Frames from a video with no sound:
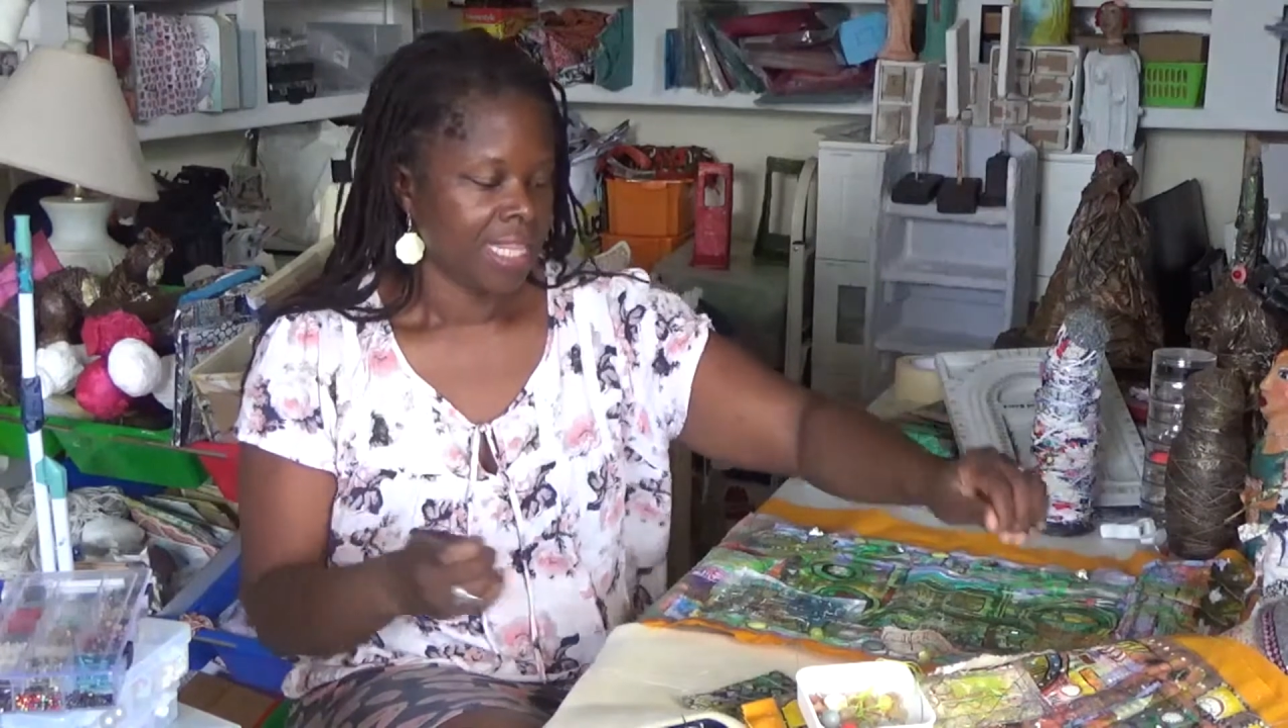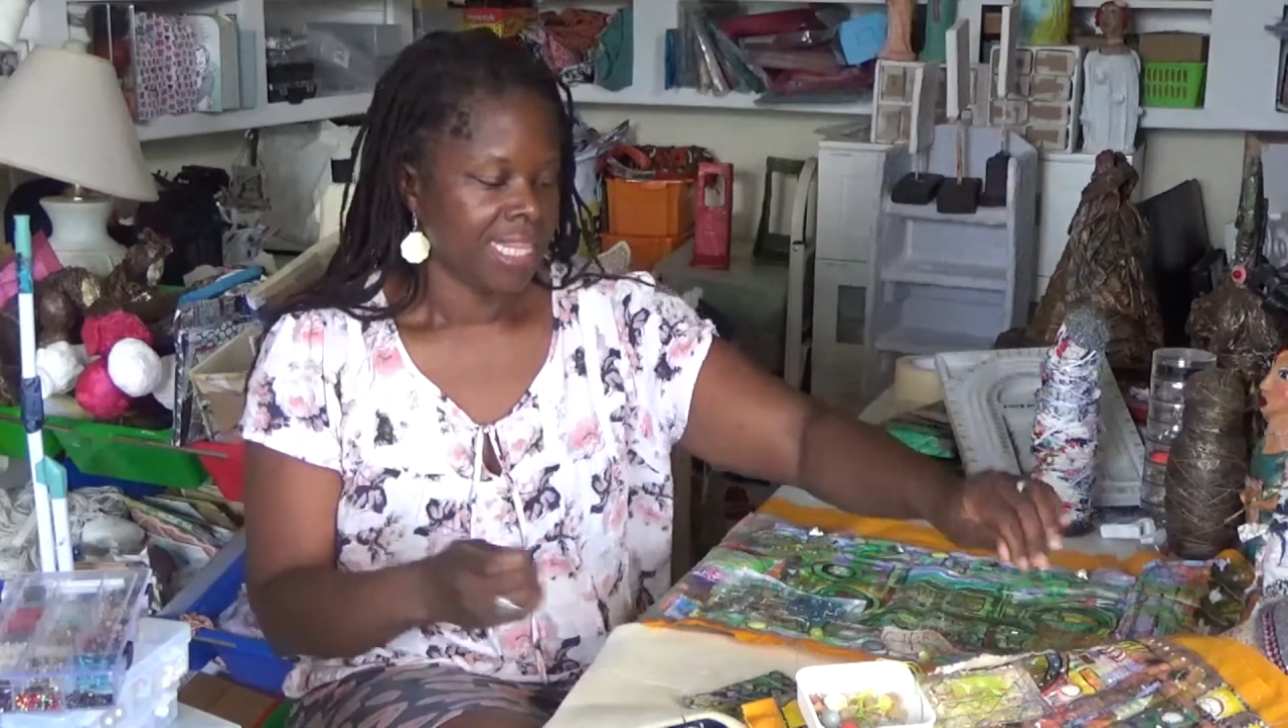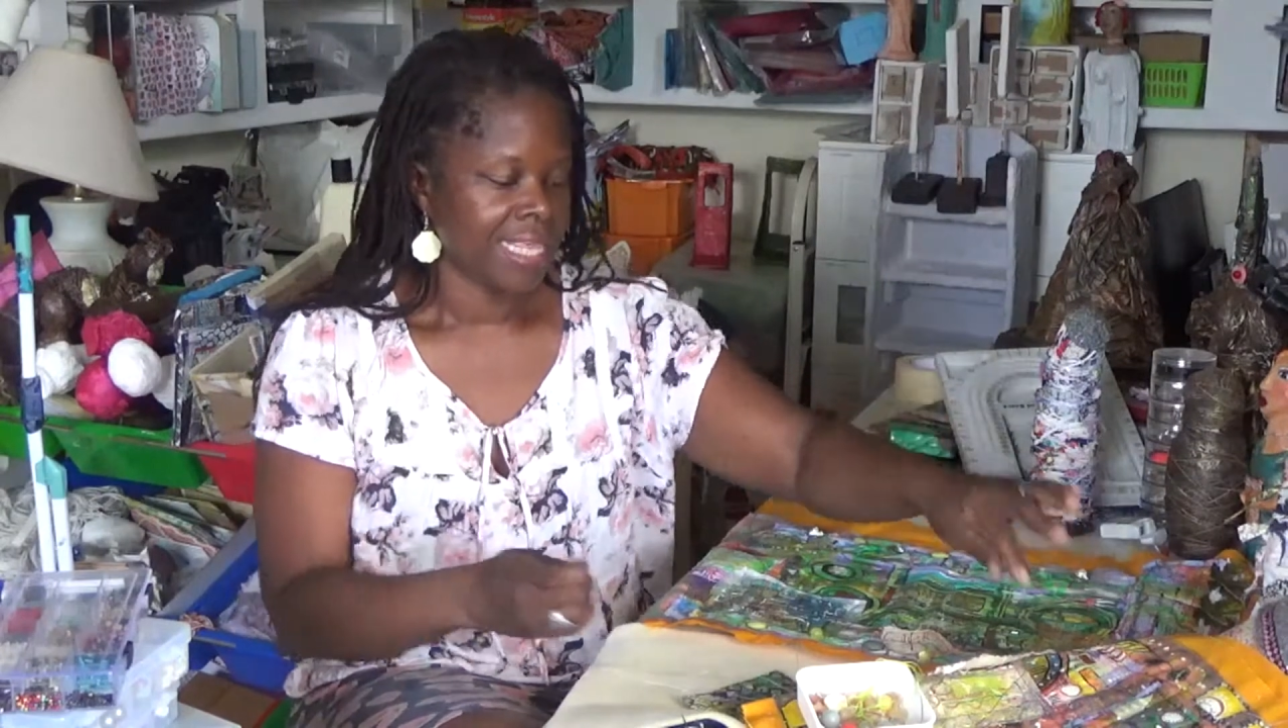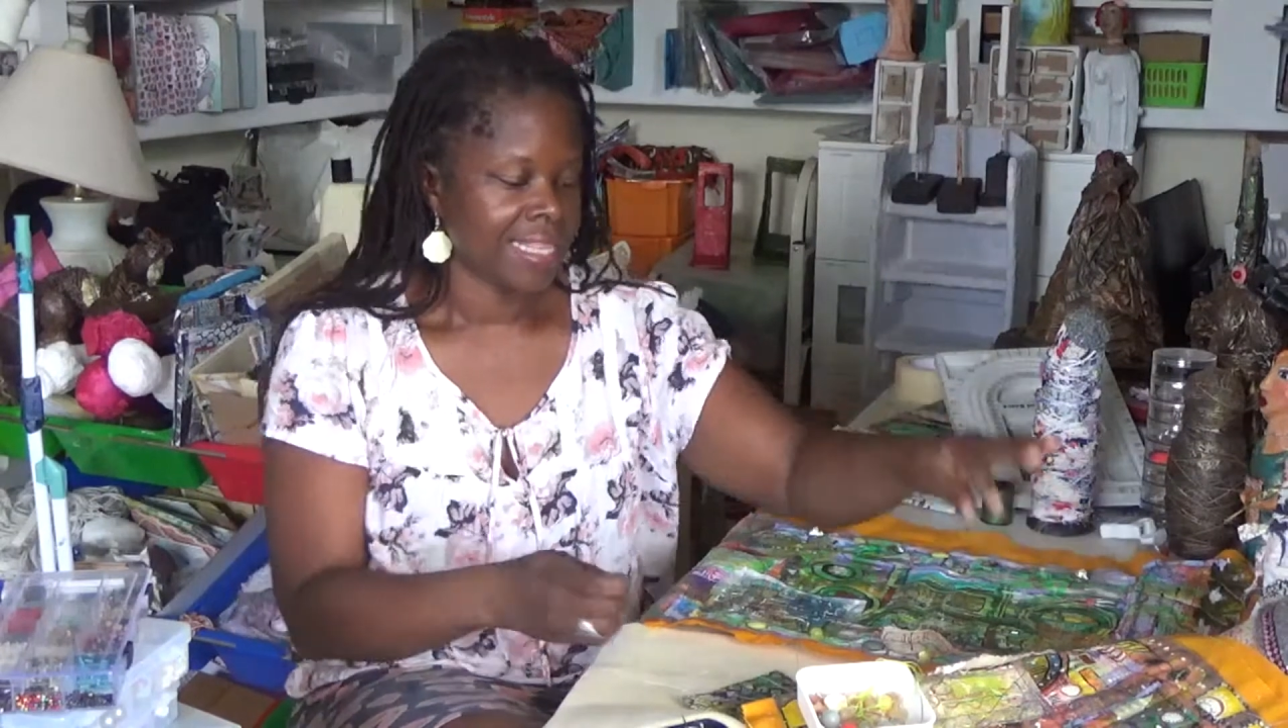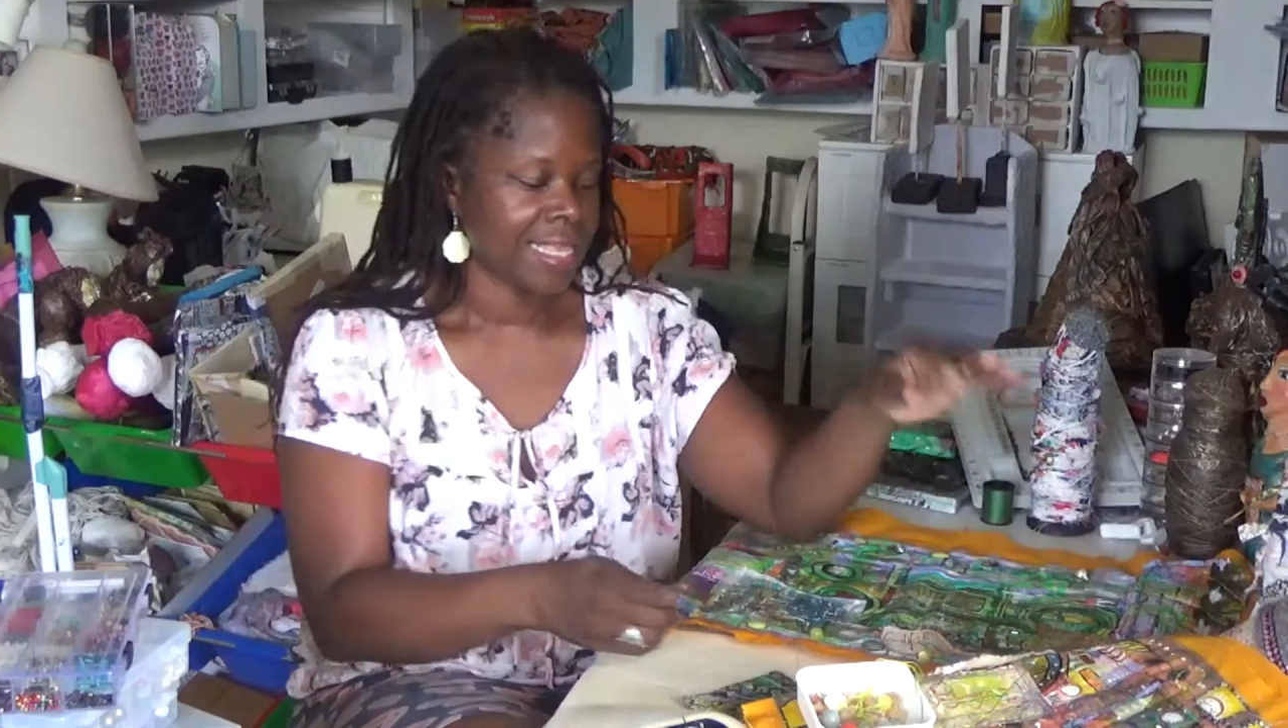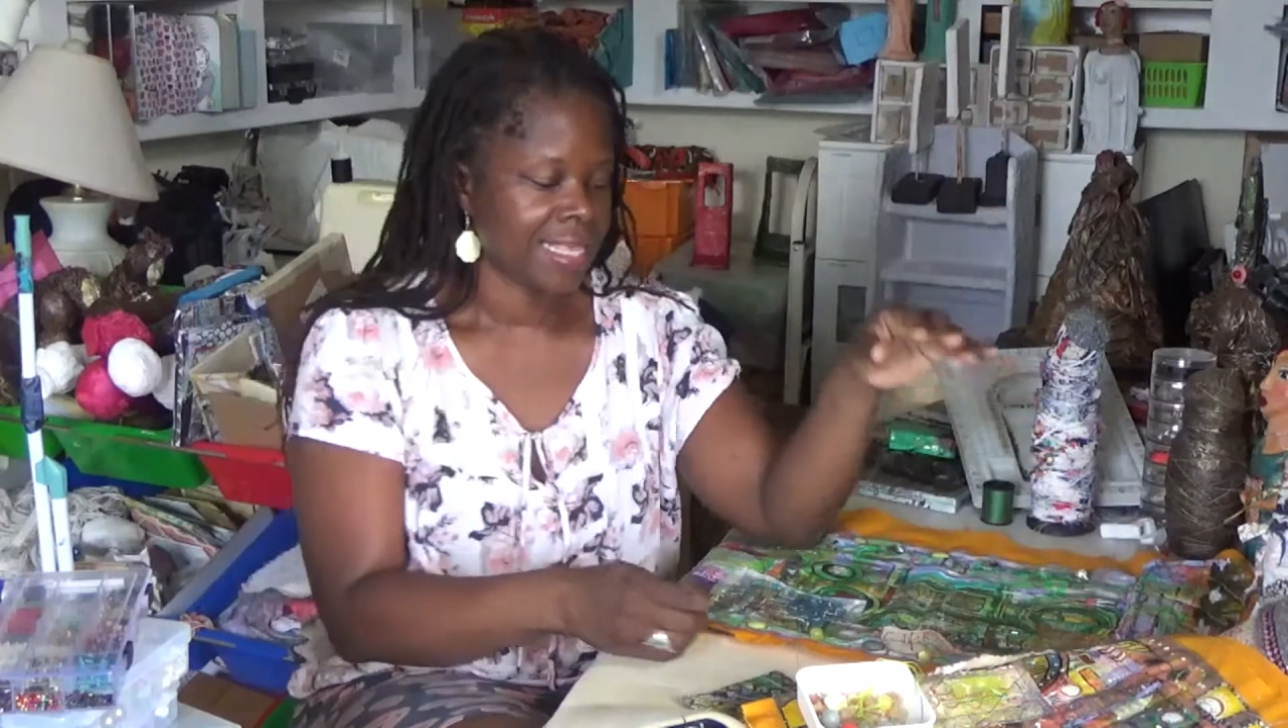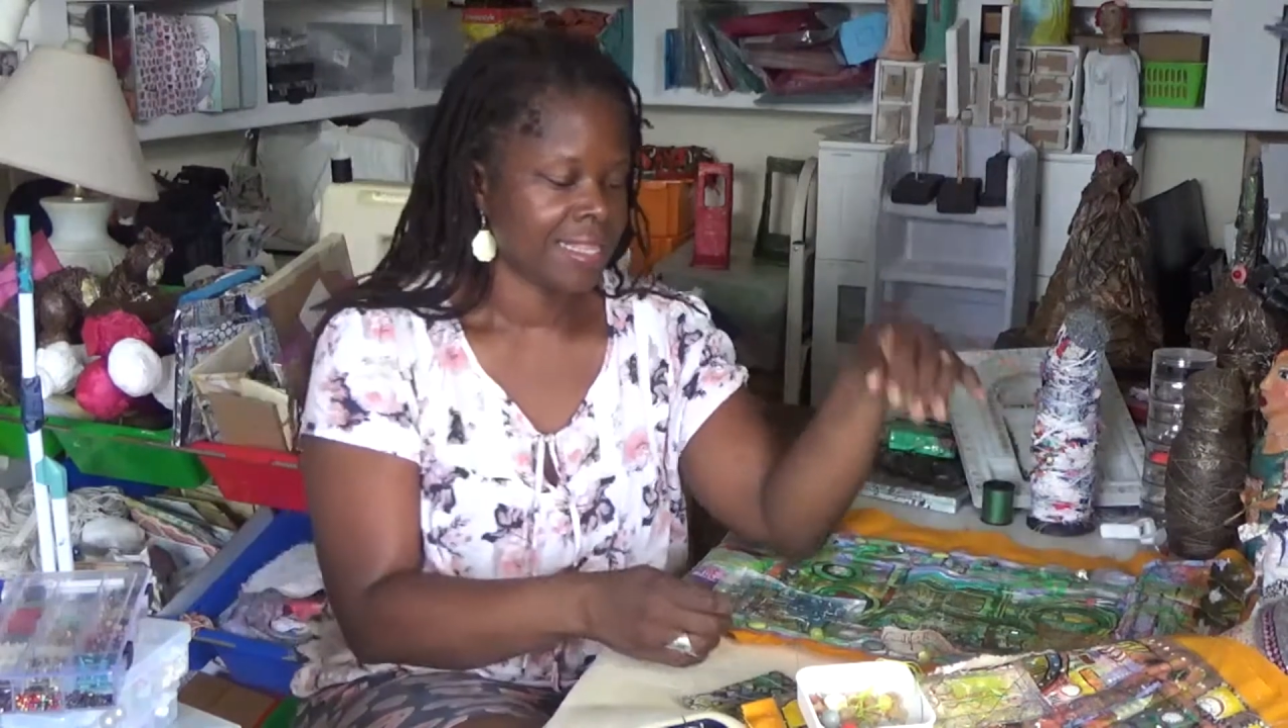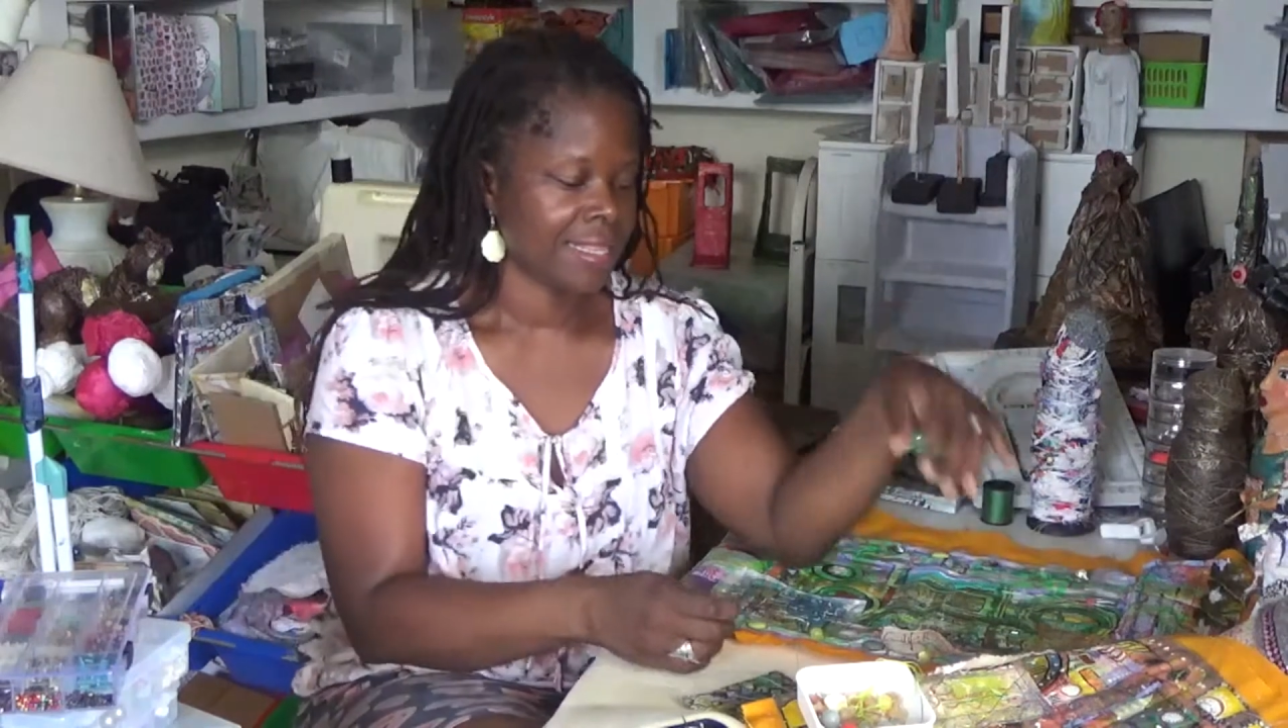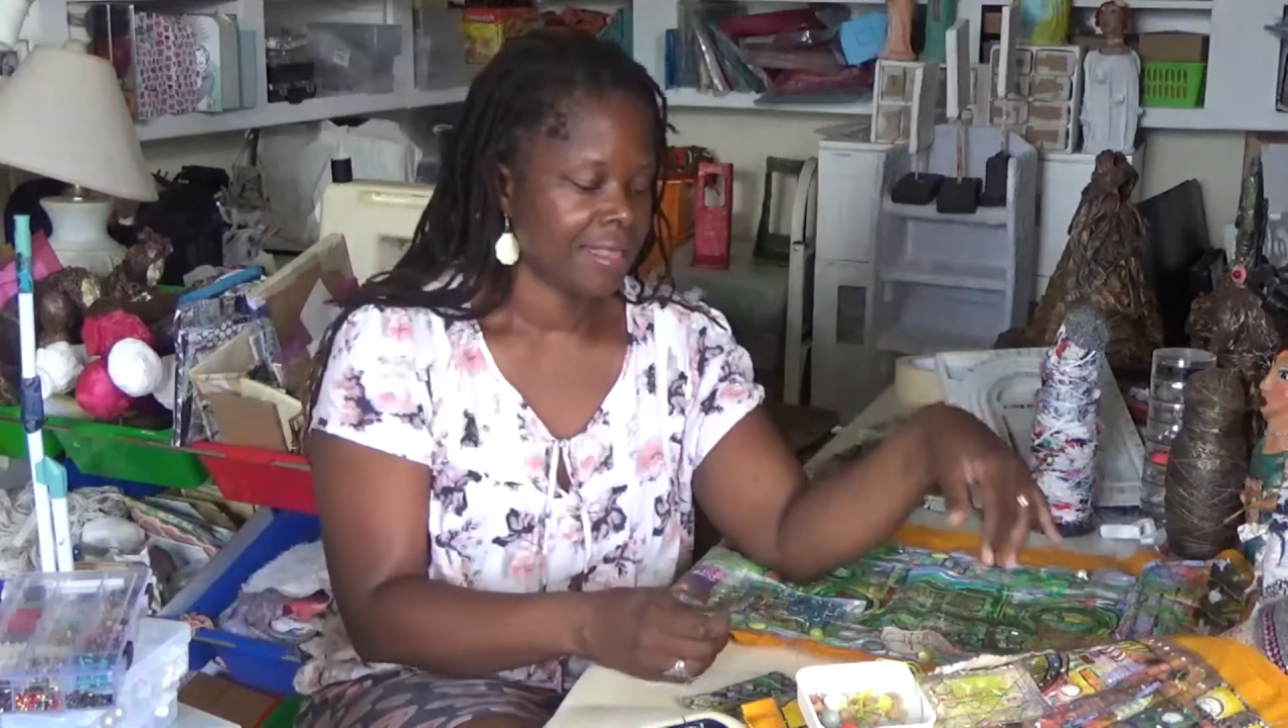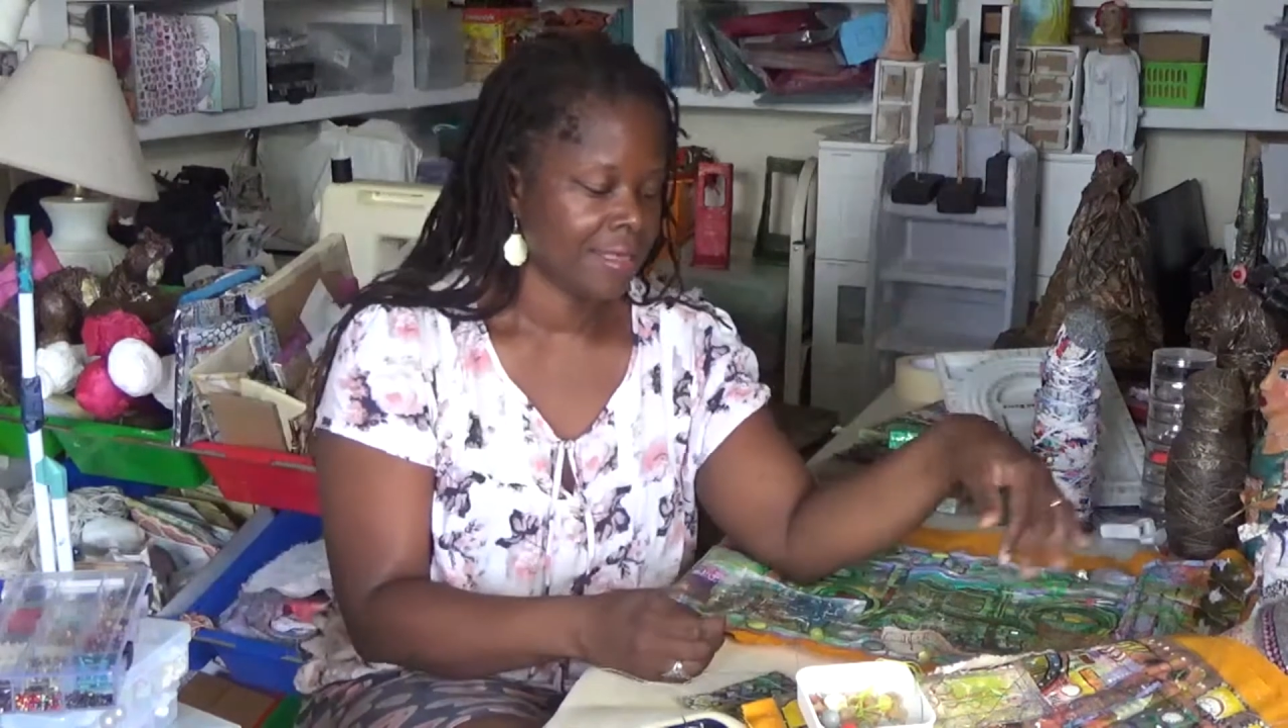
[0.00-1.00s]
this
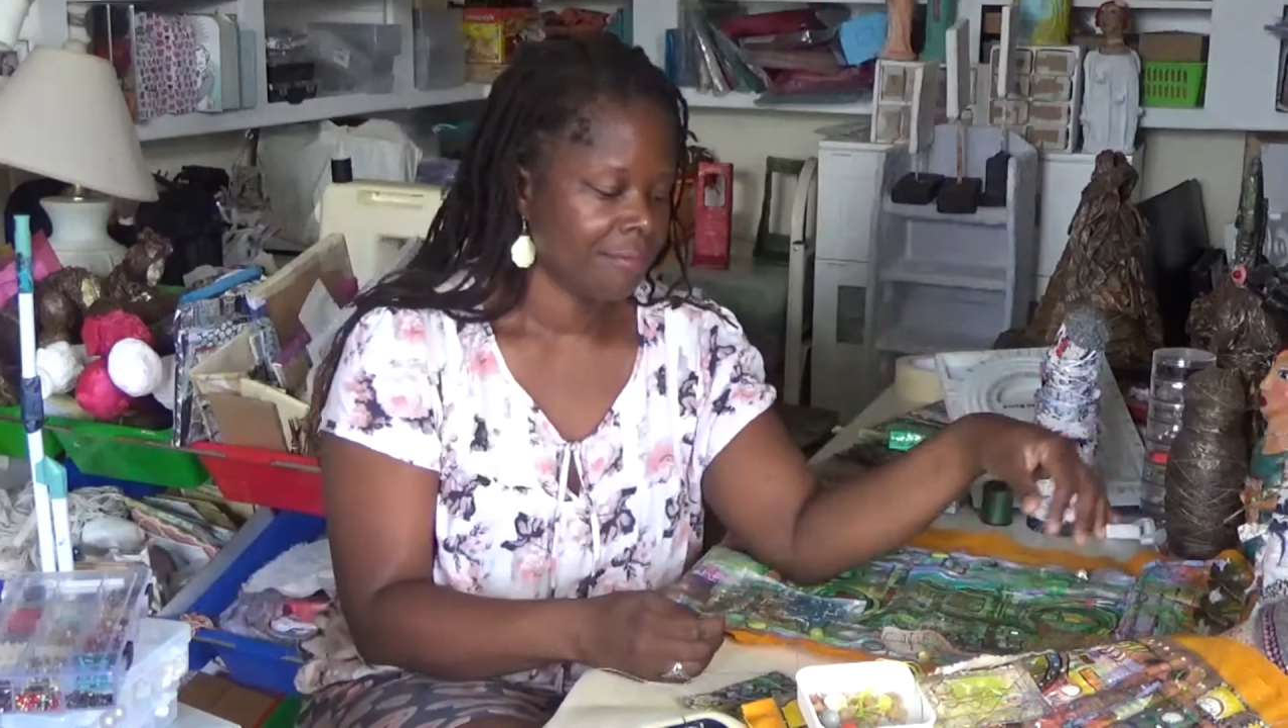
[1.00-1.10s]
is